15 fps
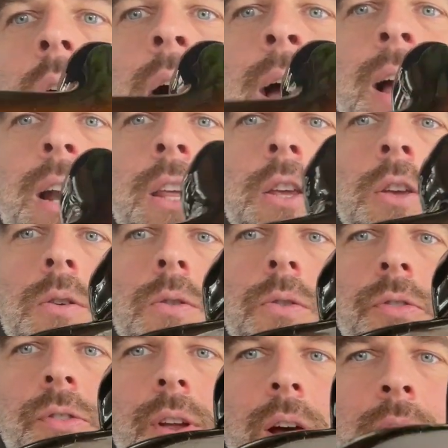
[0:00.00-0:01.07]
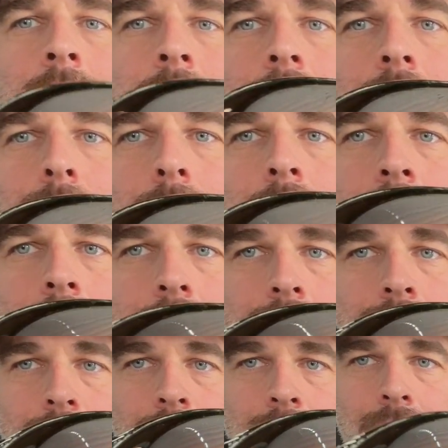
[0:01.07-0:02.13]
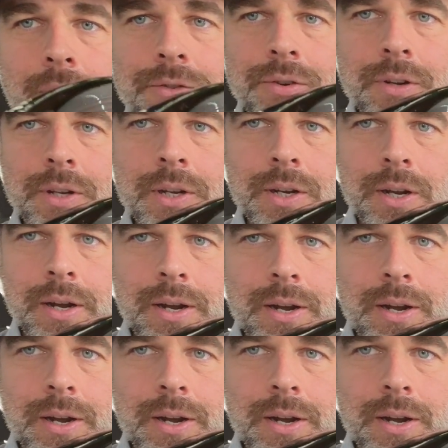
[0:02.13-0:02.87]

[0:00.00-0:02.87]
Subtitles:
I got it used, and when I got it, I actually